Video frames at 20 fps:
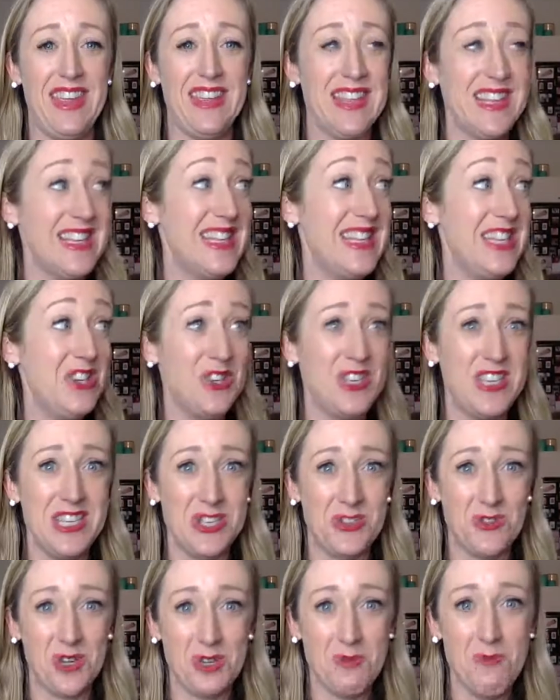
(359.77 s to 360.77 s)
This is your
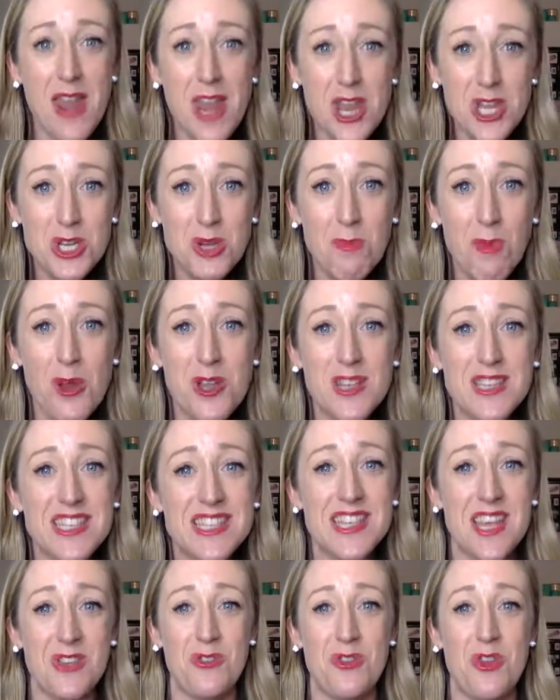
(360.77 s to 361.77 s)
district manager bonuses
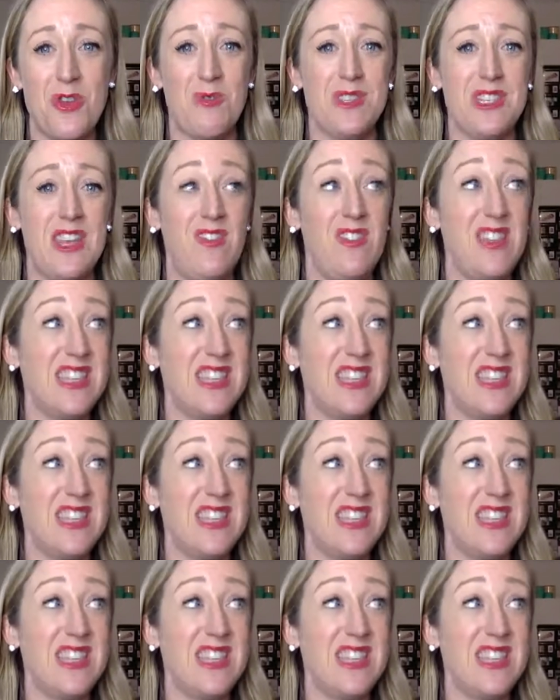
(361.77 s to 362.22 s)
that you're not receiving.